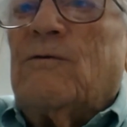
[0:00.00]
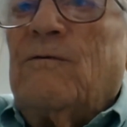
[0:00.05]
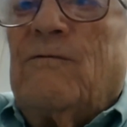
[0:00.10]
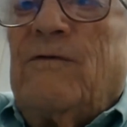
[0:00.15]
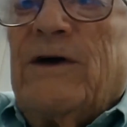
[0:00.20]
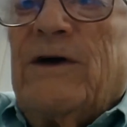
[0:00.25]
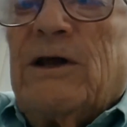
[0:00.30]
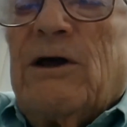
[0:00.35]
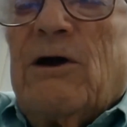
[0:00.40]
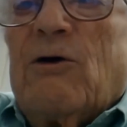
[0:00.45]

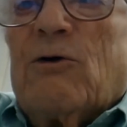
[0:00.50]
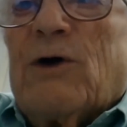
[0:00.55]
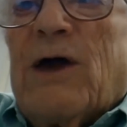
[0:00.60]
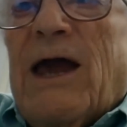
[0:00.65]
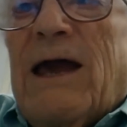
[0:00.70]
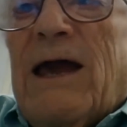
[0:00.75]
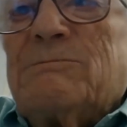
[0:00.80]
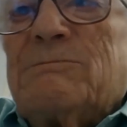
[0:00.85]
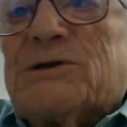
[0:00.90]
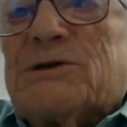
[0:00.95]
video
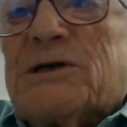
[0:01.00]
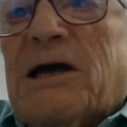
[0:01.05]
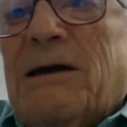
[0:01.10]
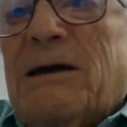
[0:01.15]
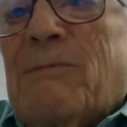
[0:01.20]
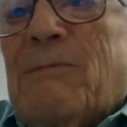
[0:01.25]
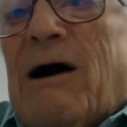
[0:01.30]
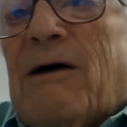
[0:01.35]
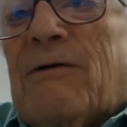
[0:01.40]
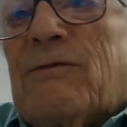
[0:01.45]
games
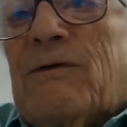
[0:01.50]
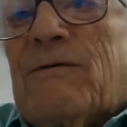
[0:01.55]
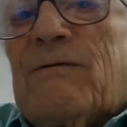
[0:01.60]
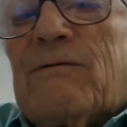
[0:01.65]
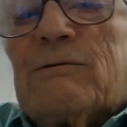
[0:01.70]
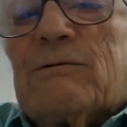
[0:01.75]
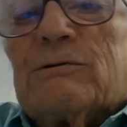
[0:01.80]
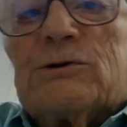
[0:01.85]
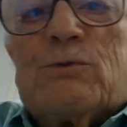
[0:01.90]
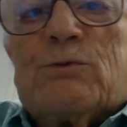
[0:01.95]
came out, the
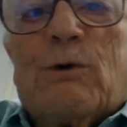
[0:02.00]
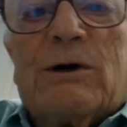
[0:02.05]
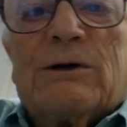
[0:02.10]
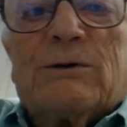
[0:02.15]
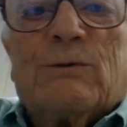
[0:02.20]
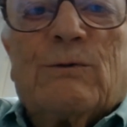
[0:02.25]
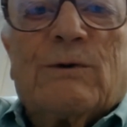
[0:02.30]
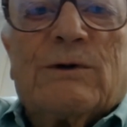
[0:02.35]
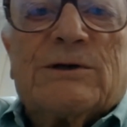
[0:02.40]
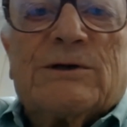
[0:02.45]
first
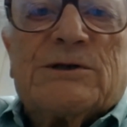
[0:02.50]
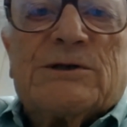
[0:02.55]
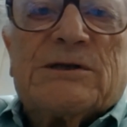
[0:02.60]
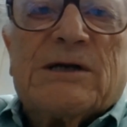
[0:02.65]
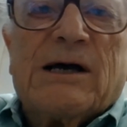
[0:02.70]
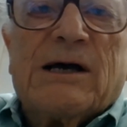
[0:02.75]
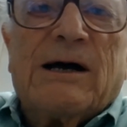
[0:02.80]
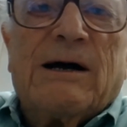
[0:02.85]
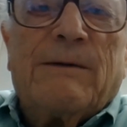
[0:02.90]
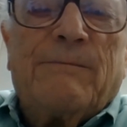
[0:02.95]
one was,